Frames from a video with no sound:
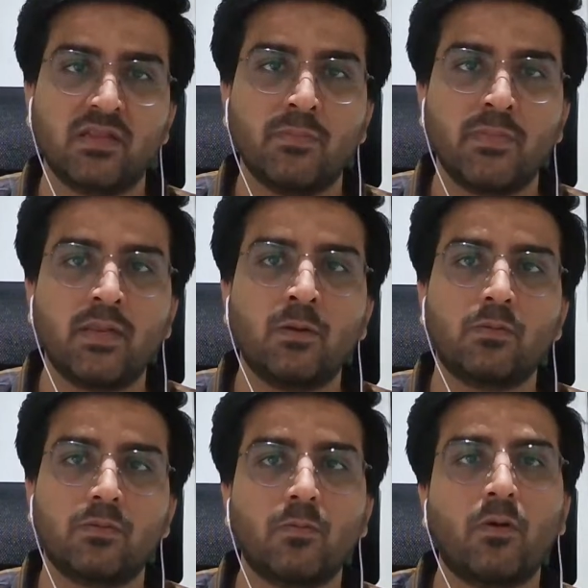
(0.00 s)
the meaning
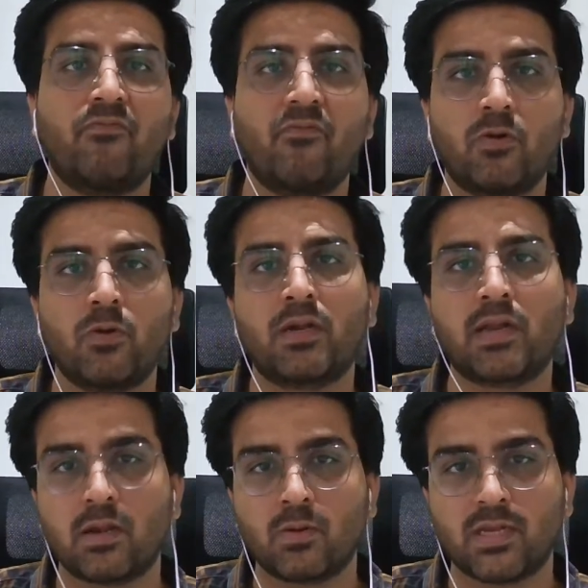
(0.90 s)
of what you are
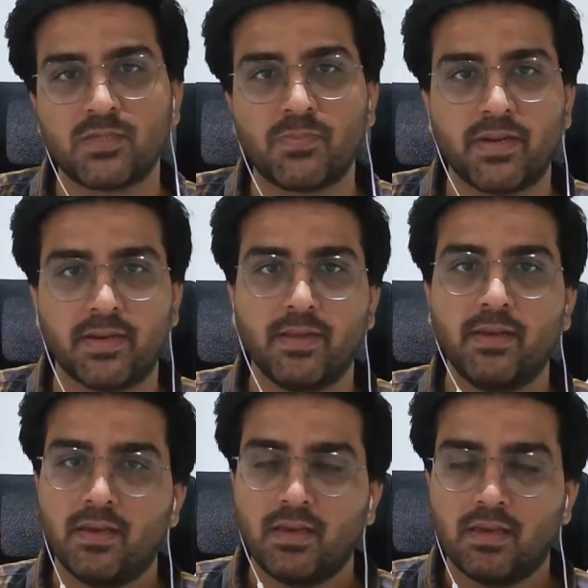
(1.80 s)
trying to explain.
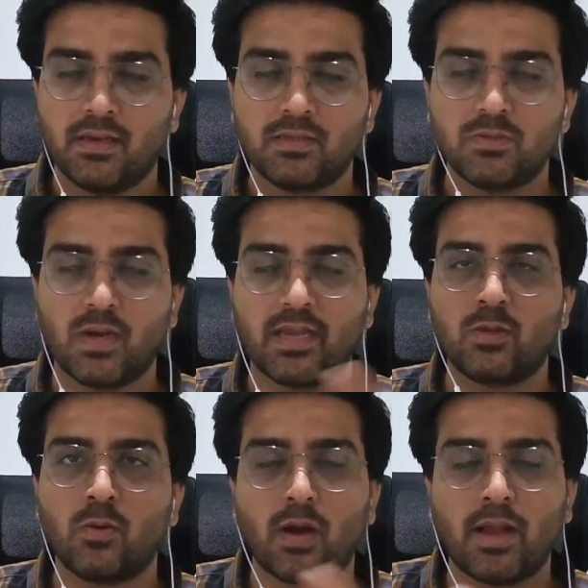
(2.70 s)
So I
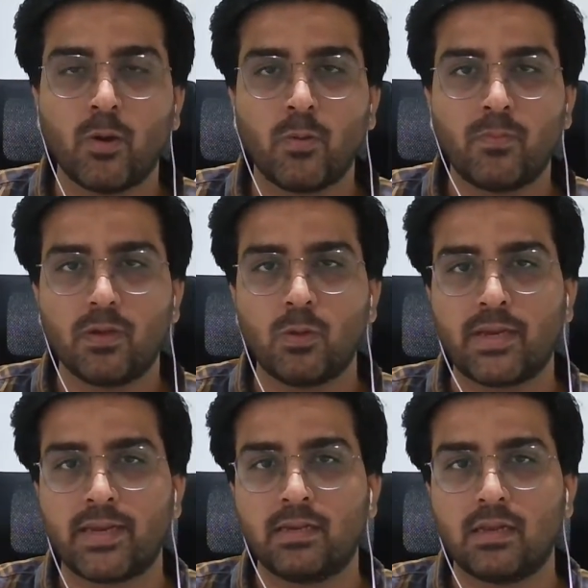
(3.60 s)
hope you
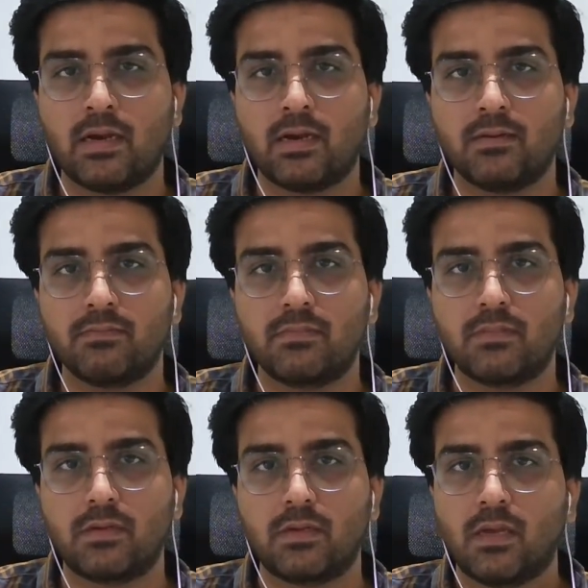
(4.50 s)
can
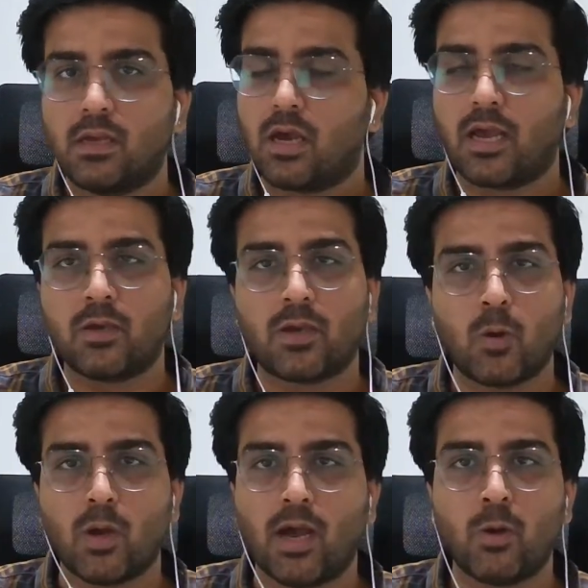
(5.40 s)
I
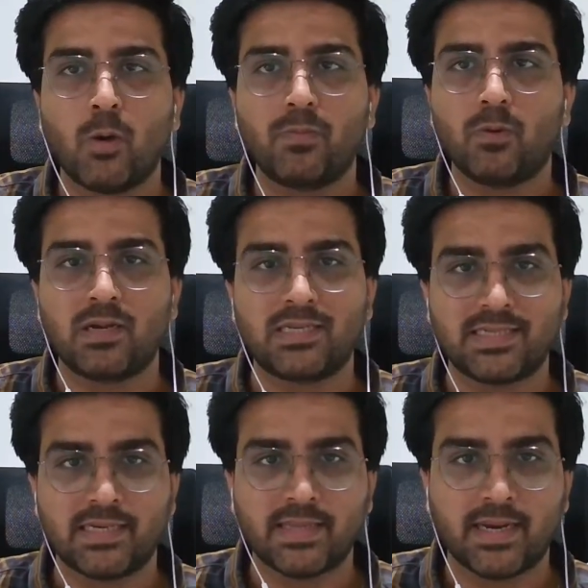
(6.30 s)
hope you
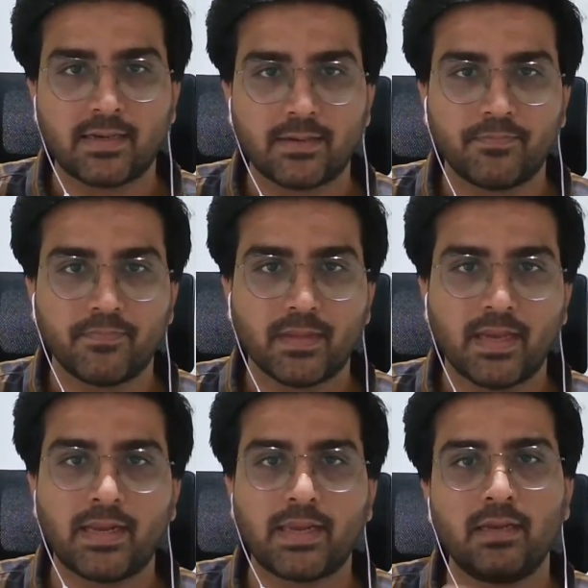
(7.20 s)
understand that.
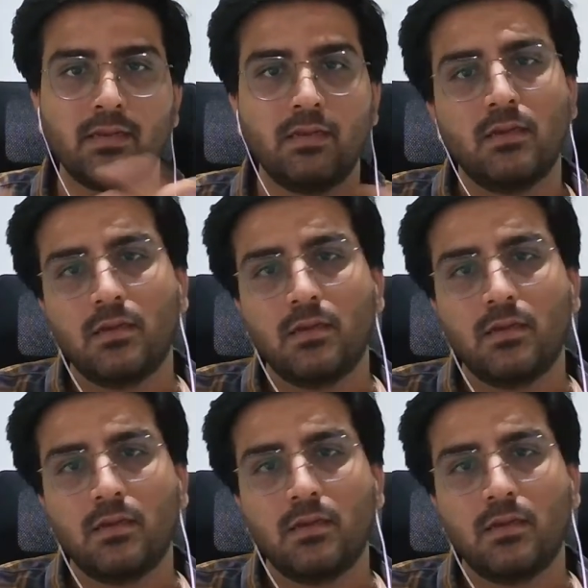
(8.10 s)
And again,